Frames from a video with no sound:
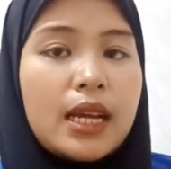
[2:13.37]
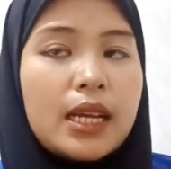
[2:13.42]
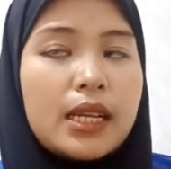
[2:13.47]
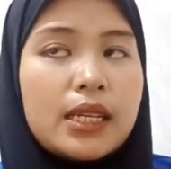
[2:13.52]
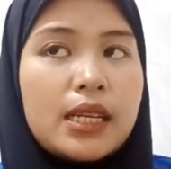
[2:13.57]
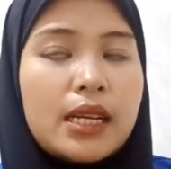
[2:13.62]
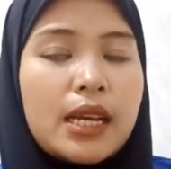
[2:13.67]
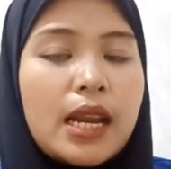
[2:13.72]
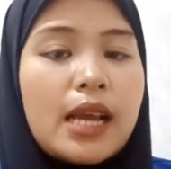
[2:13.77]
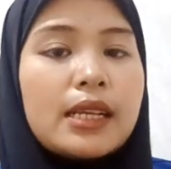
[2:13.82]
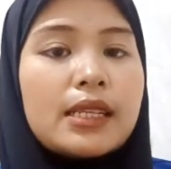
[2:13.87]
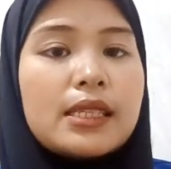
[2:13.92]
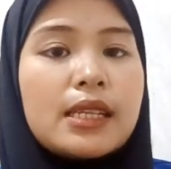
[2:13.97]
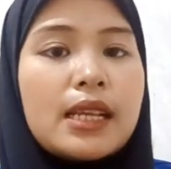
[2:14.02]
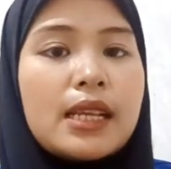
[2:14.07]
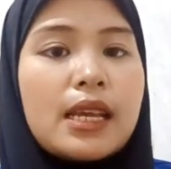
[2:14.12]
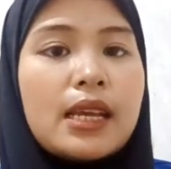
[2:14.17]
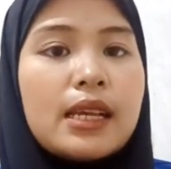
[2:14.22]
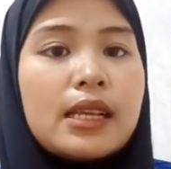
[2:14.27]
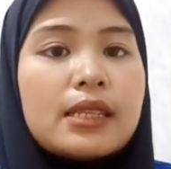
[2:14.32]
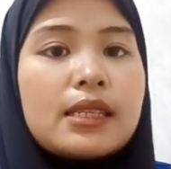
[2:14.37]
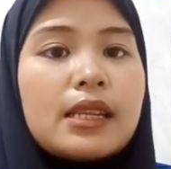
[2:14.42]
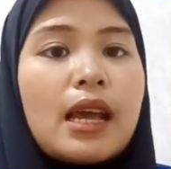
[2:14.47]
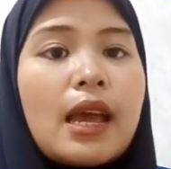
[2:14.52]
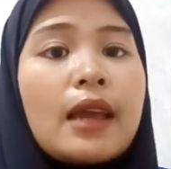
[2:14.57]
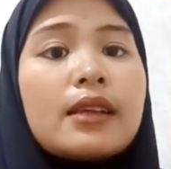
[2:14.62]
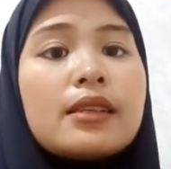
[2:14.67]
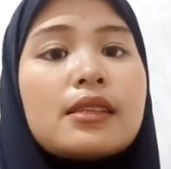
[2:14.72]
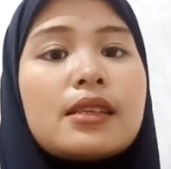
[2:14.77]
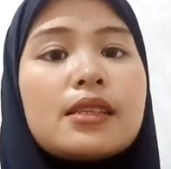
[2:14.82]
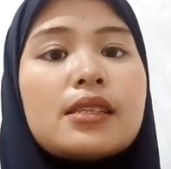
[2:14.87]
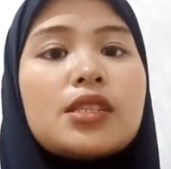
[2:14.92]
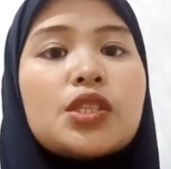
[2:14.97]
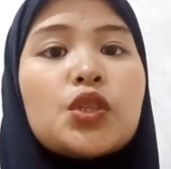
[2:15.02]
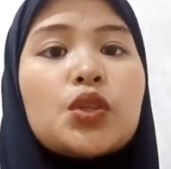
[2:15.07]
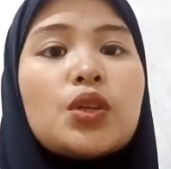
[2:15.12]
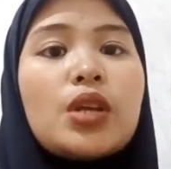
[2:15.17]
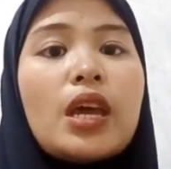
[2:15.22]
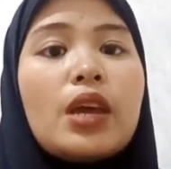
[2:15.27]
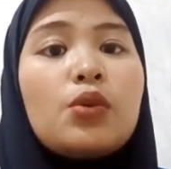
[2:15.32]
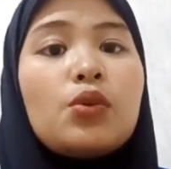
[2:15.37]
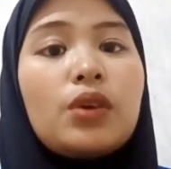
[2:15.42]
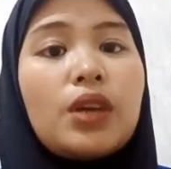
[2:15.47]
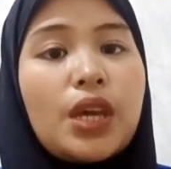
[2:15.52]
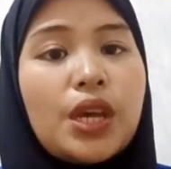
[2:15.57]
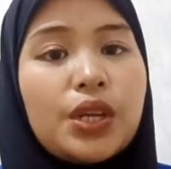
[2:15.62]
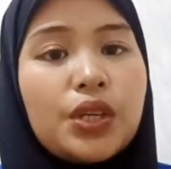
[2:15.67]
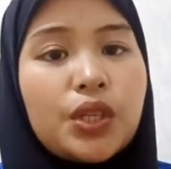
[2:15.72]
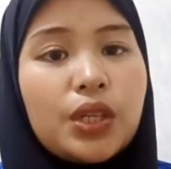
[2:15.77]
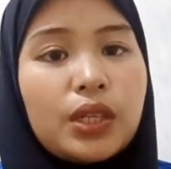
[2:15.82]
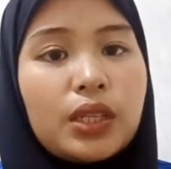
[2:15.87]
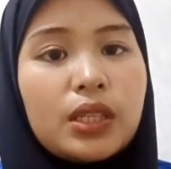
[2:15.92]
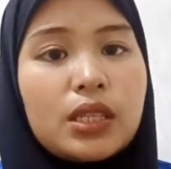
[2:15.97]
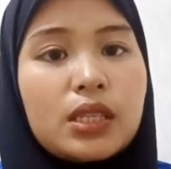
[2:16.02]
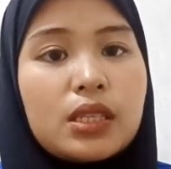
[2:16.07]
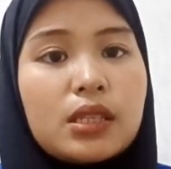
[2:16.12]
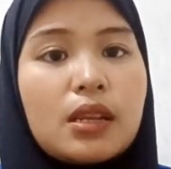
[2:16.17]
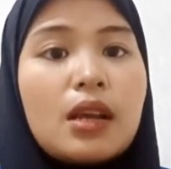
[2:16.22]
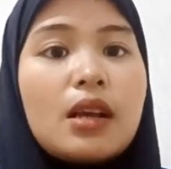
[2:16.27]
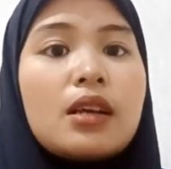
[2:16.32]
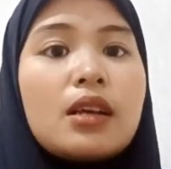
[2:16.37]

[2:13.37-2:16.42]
The next is access to the educations.